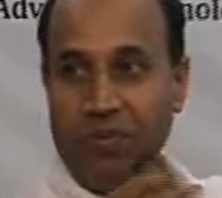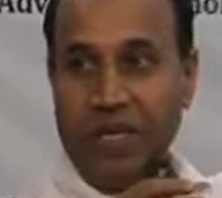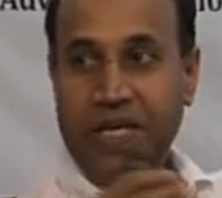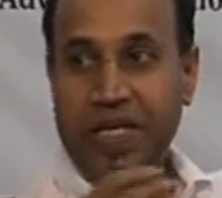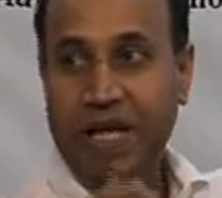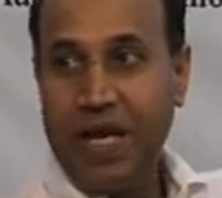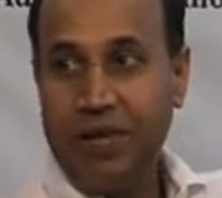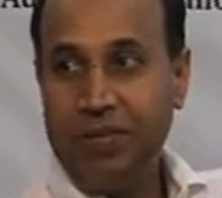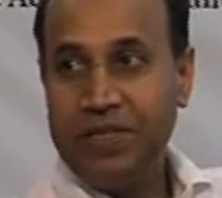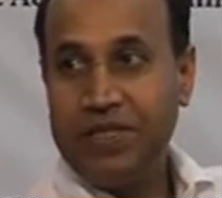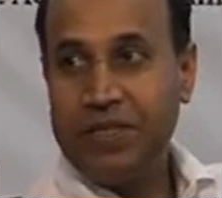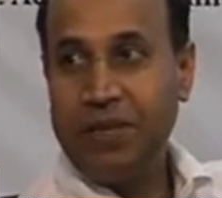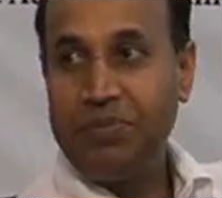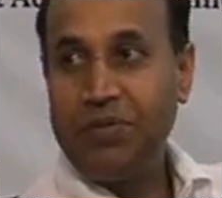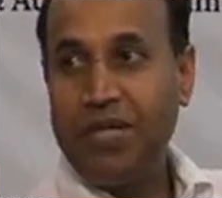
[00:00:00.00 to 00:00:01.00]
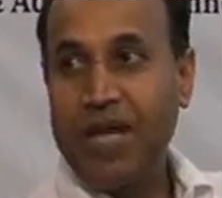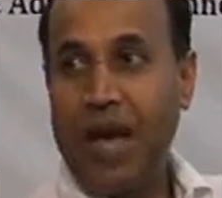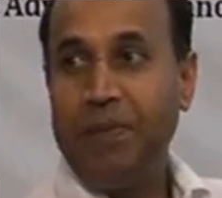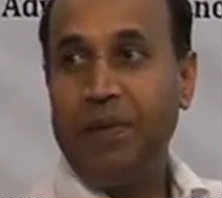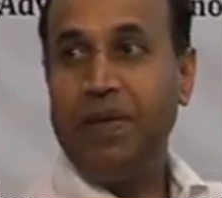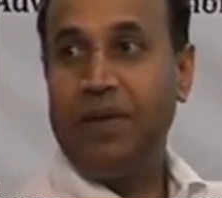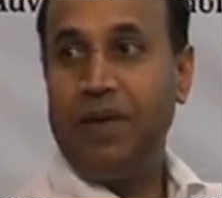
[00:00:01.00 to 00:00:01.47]
many times something
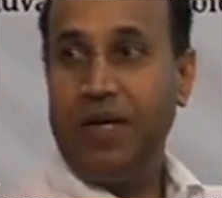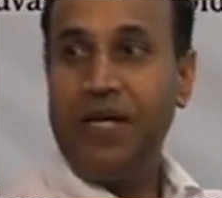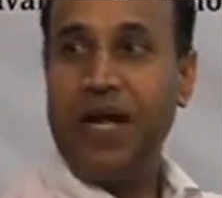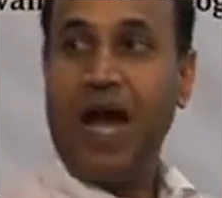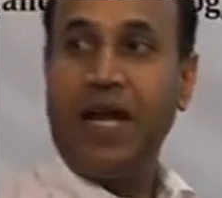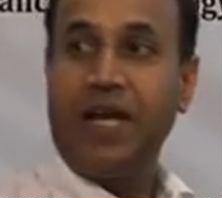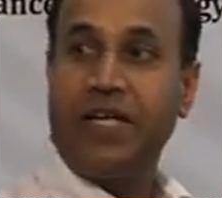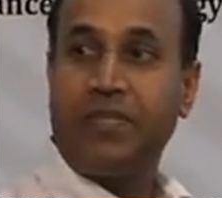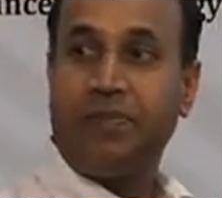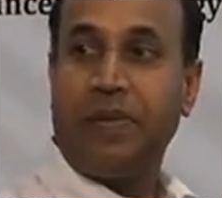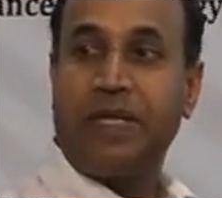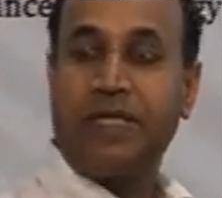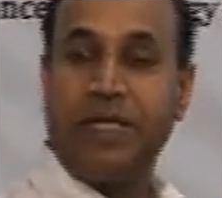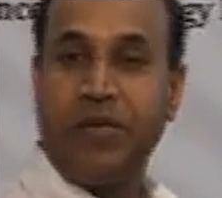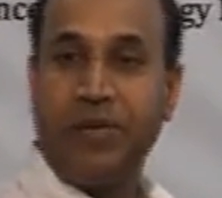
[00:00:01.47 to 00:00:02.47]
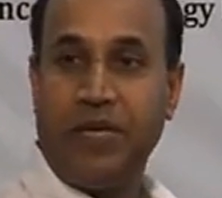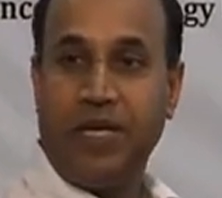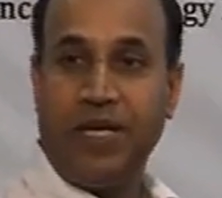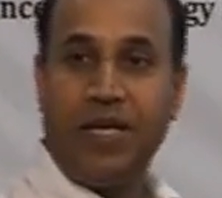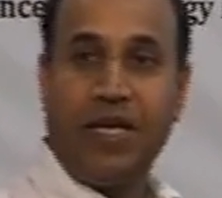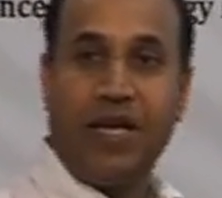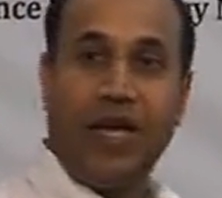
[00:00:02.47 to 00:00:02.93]
happened in an unexpected way